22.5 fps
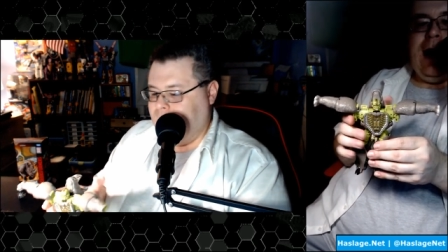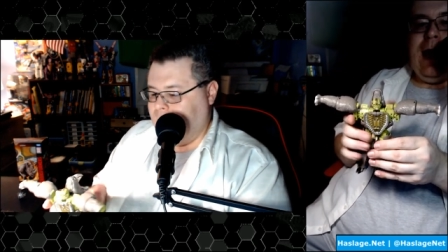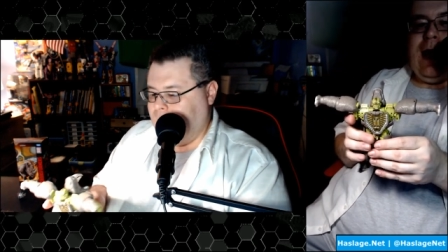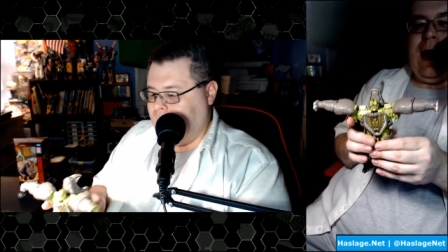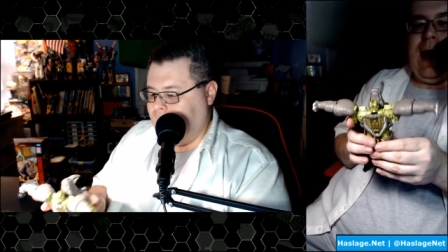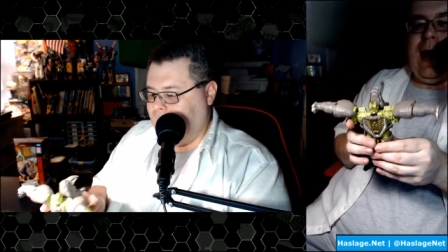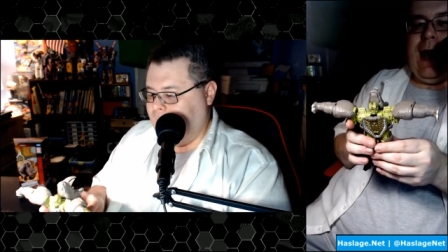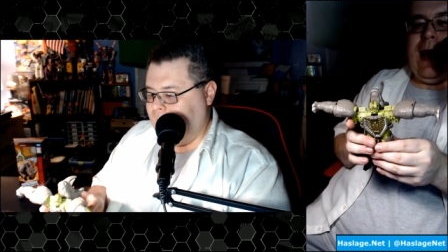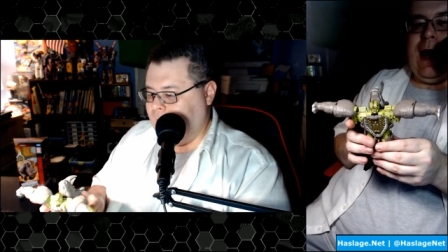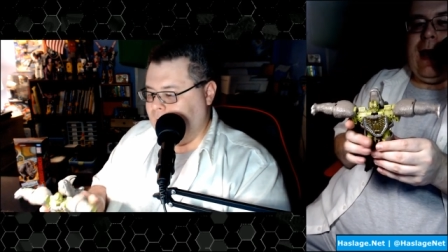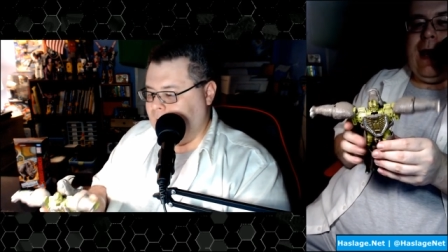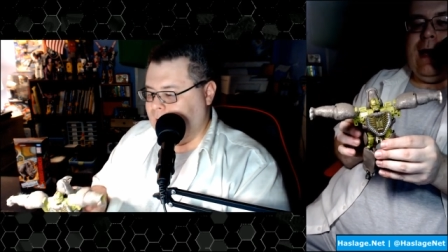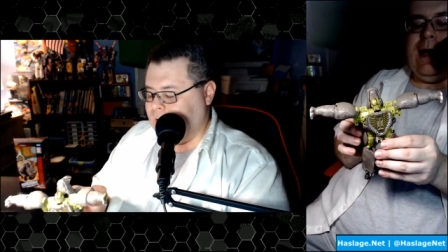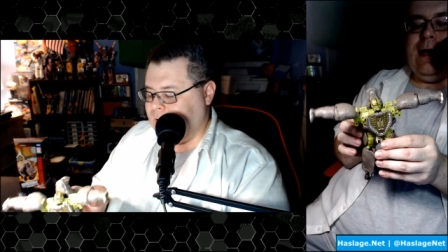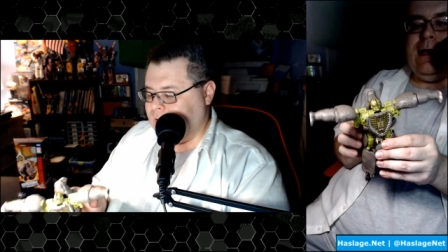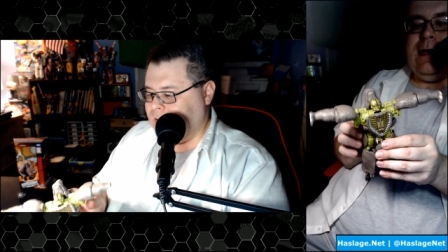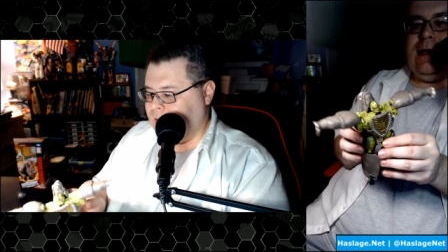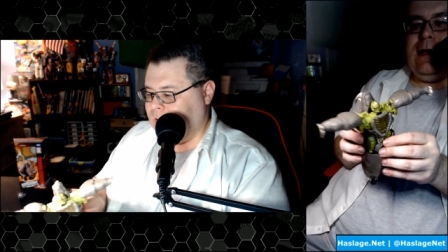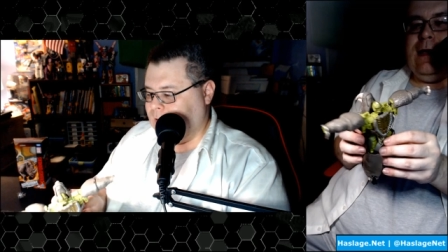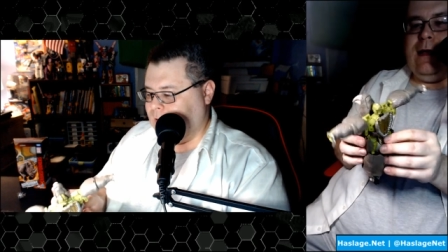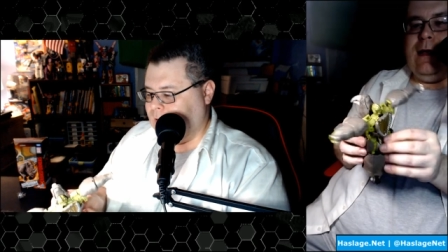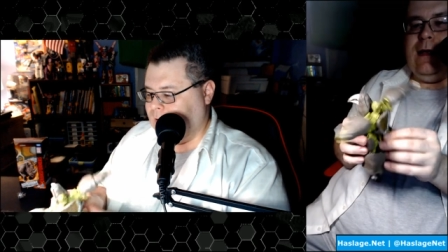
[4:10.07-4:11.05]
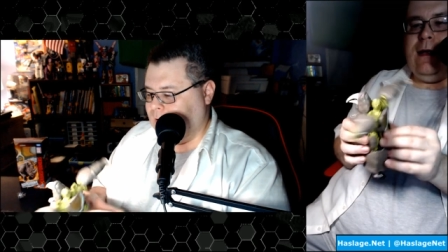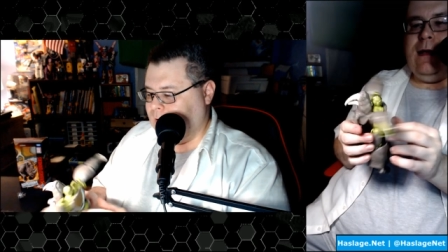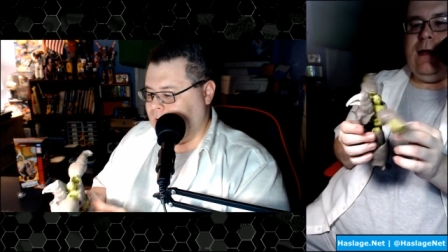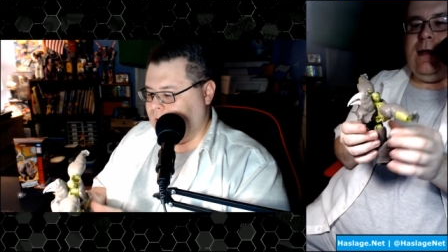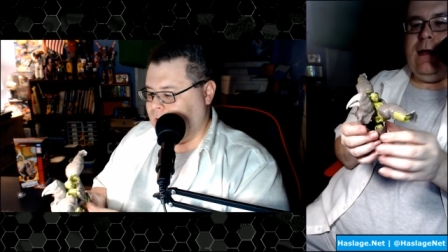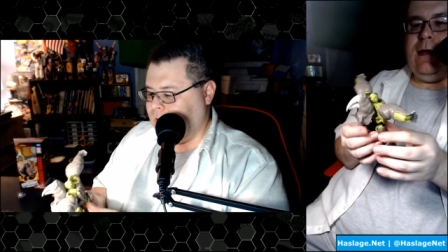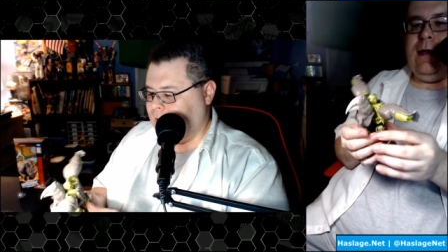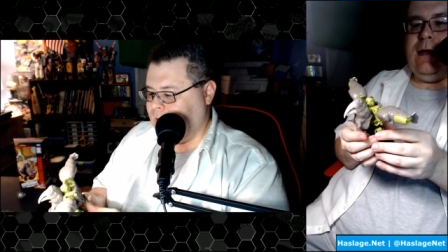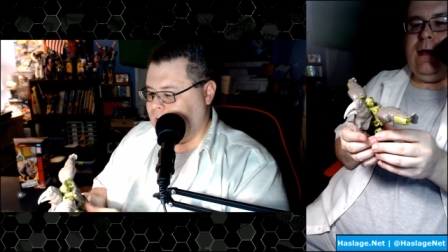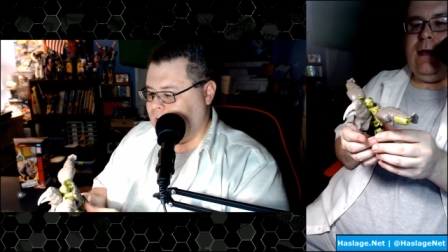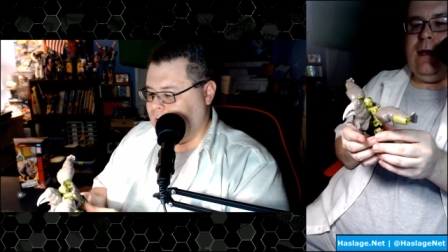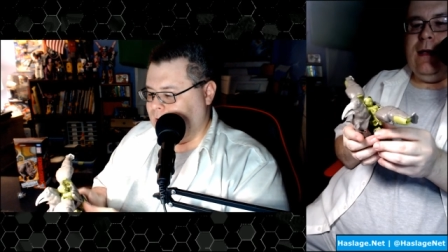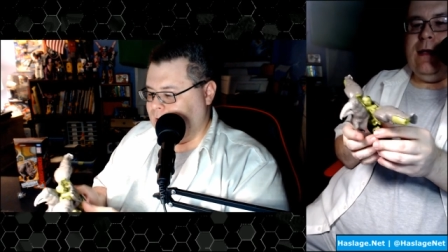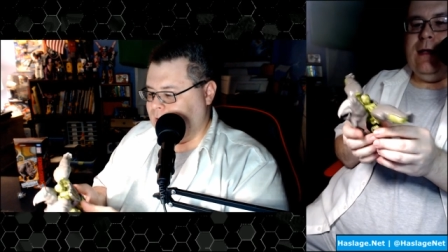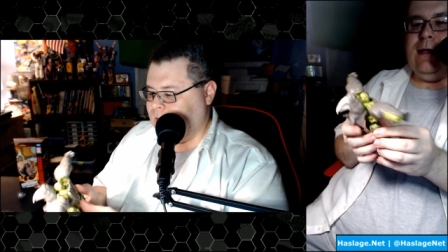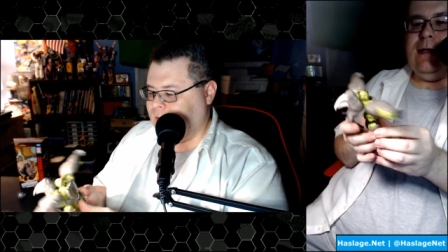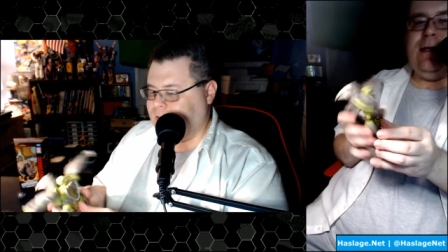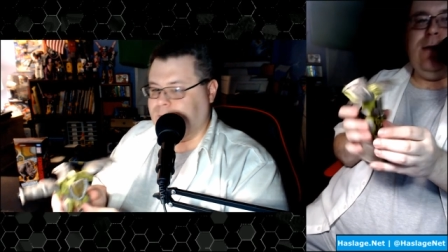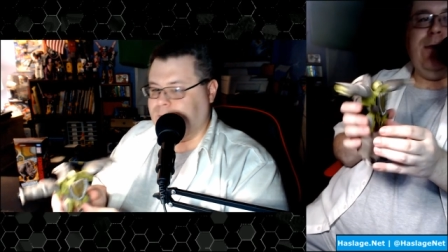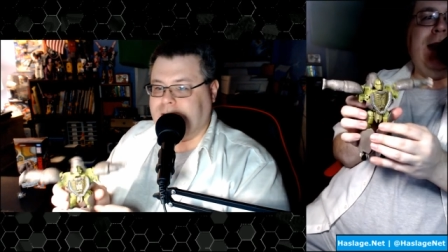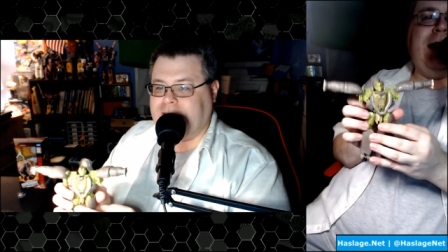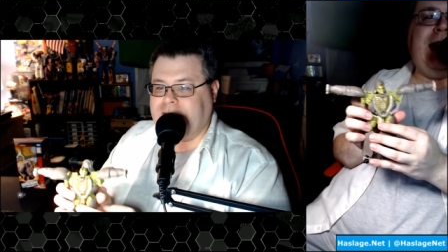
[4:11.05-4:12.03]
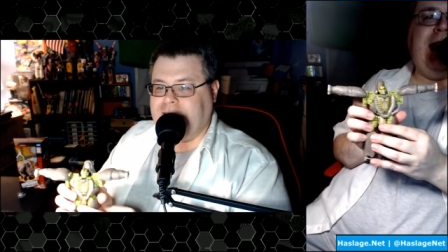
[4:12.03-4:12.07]
and
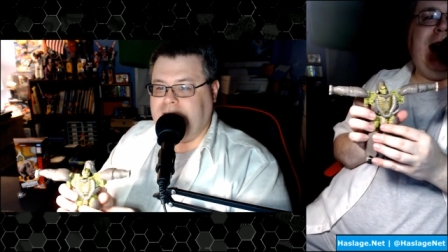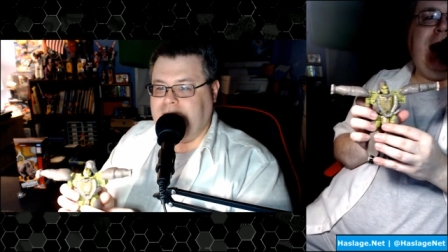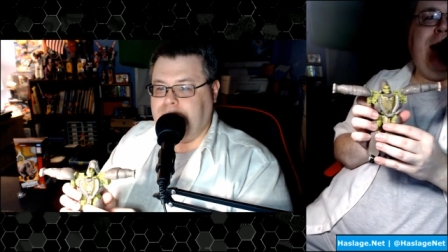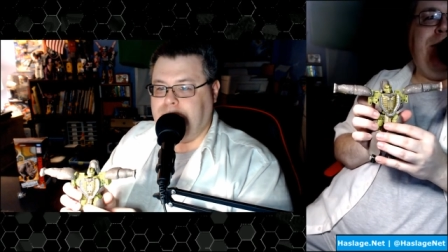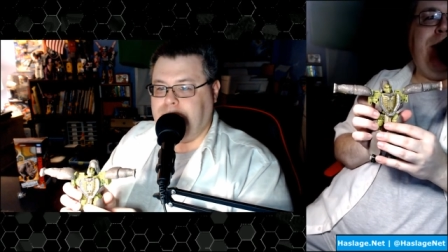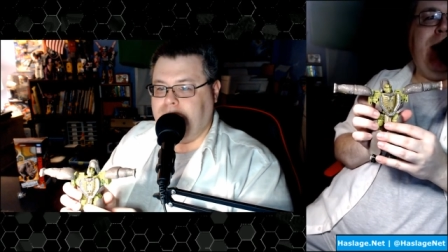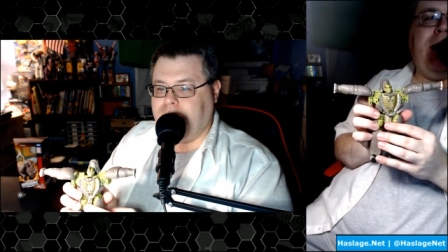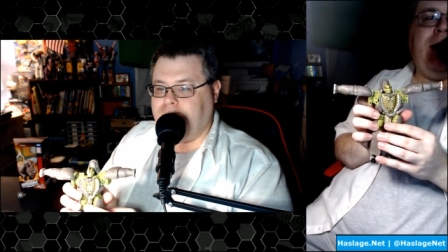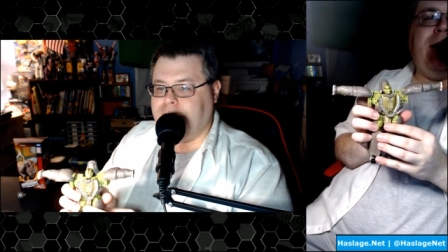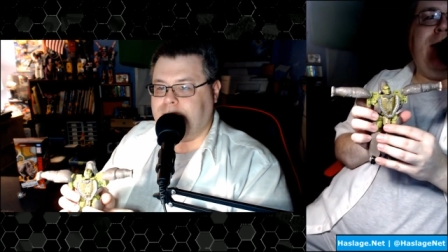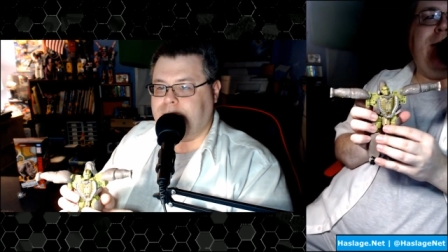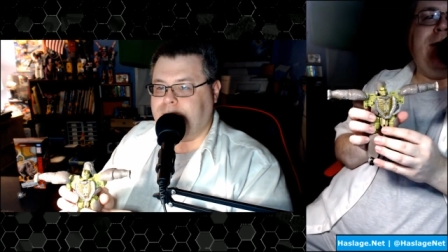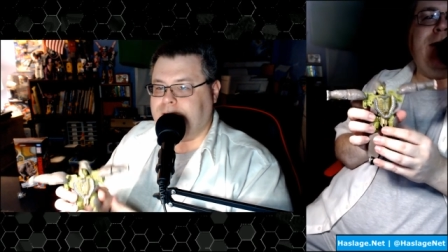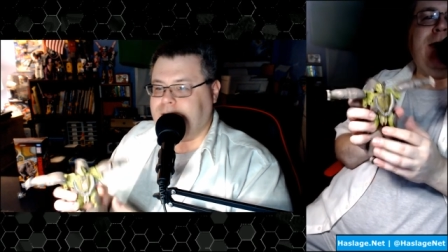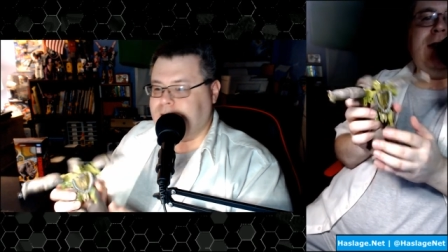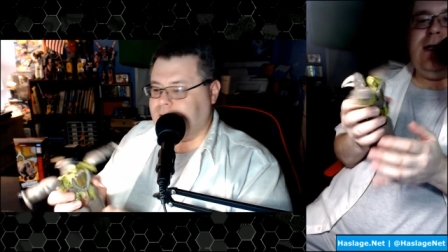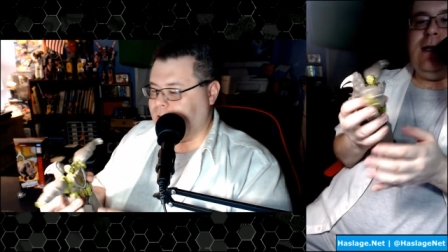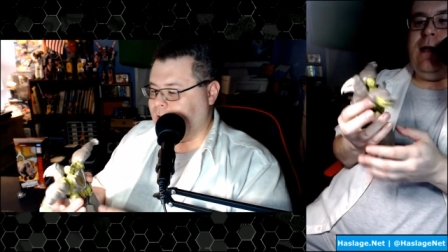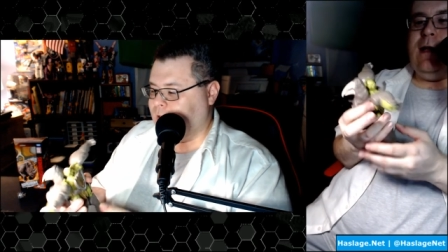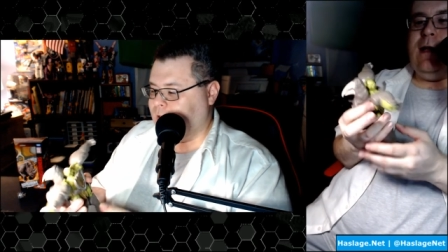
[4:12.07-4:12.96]
doing a T-pose.